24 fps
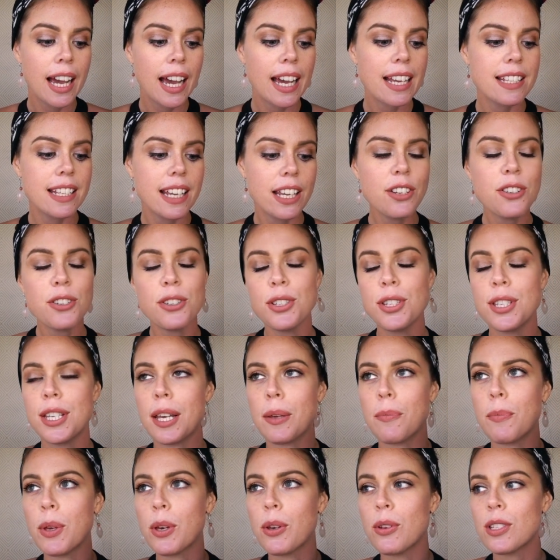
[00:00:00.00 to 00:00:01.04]
It's
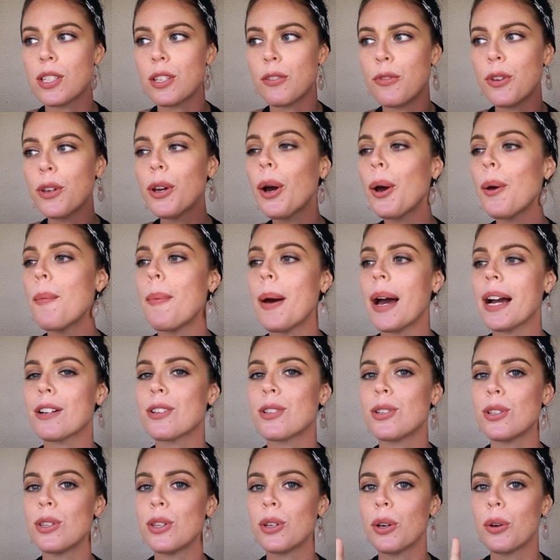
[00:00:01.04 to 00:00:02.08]
interesting because if you go back
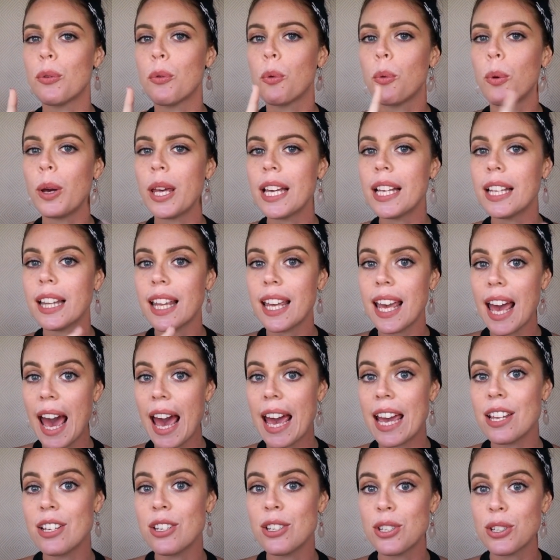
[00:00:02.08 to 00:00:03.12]
to the weekly
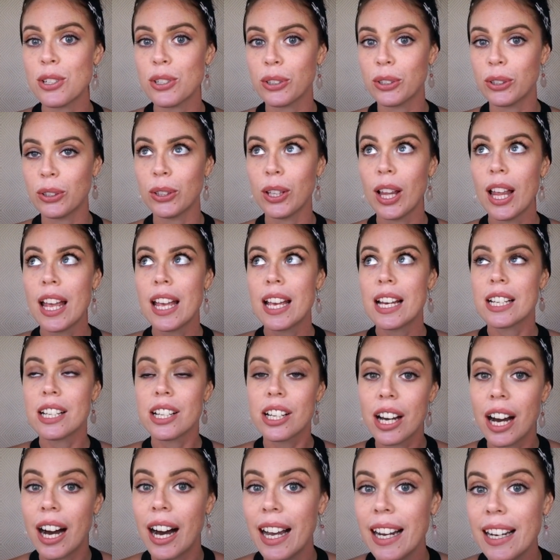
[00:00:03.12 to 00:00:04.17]
angel
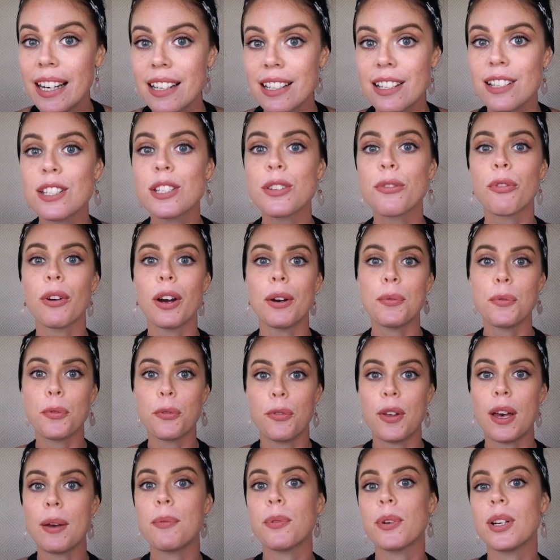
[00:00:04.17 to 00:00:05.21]
guidance from
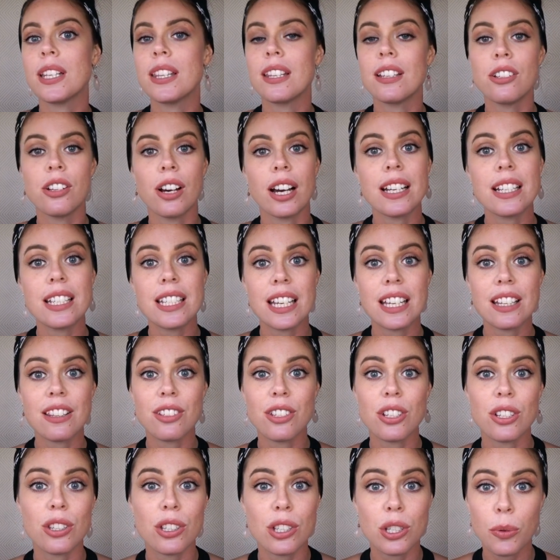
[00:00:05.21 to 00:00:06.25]
February the 19th
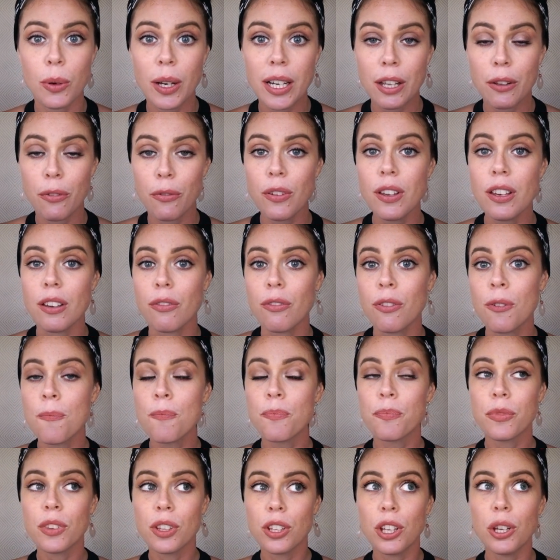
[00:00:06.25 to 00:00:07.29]
to the 25th,
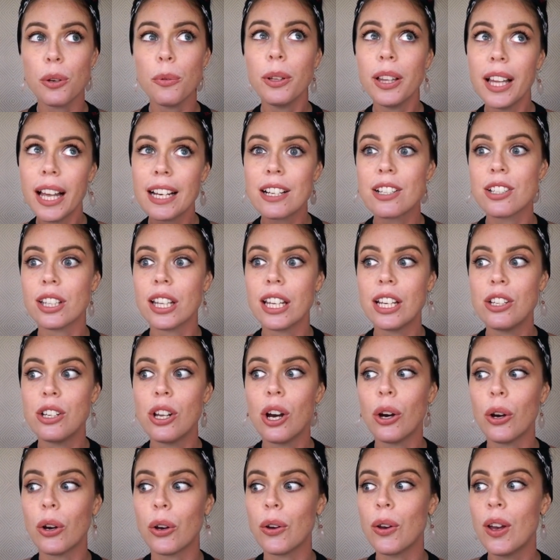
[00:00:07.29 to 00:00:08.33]
you will actually
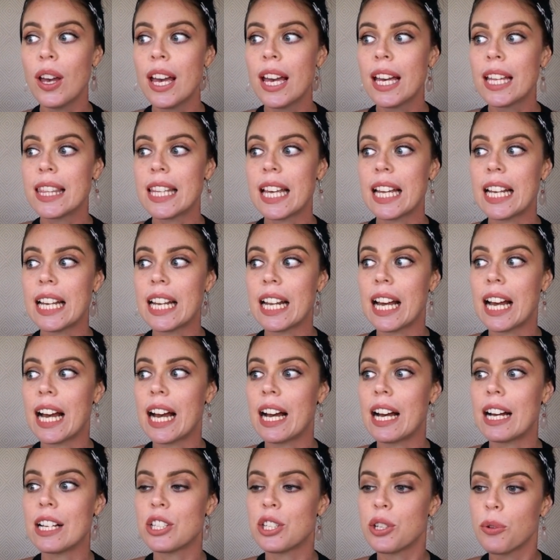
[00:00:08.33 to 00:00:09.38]
know that
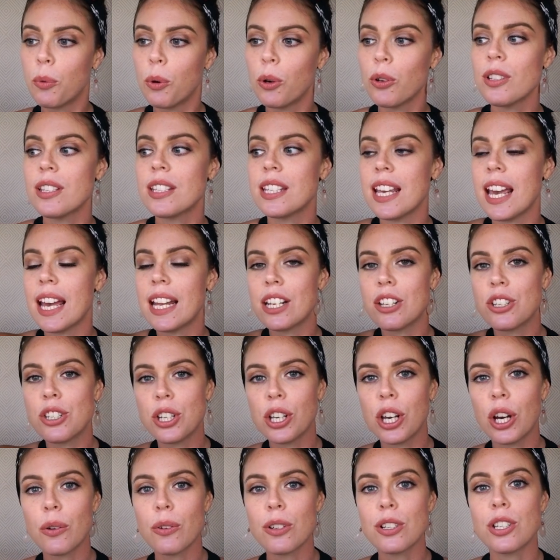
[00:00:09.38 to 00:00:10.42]
towards the end, as you
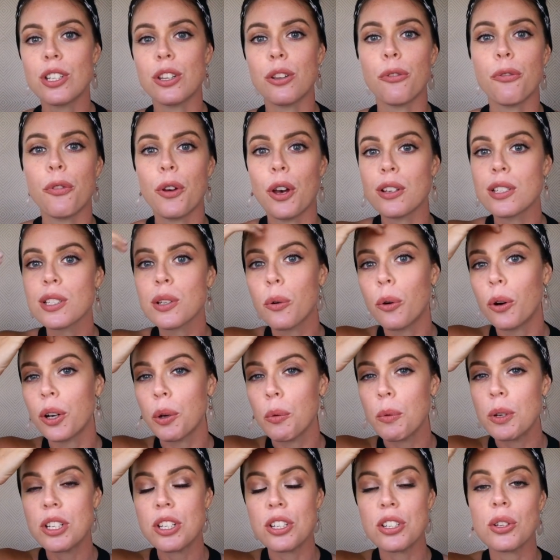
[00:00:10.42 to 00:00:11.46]
go into the first quarter,
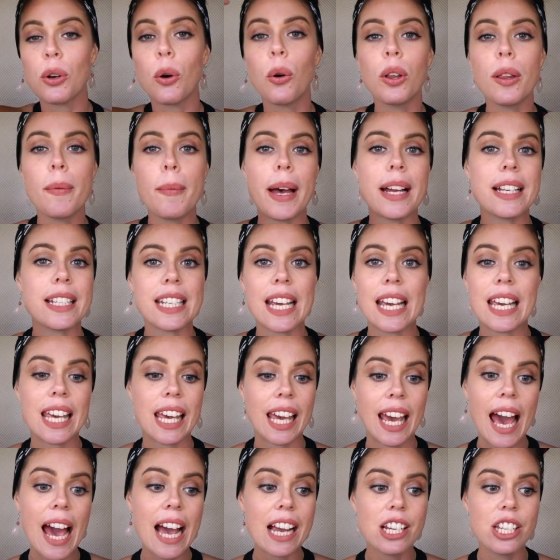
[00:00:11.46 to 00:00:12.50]
which is all about
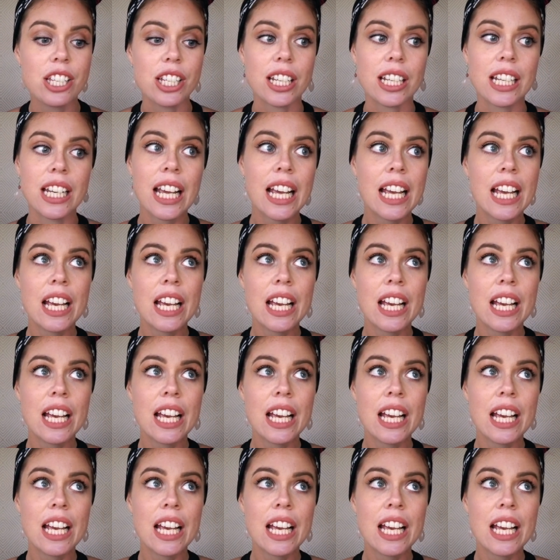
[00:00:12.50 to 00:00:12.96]
taking action,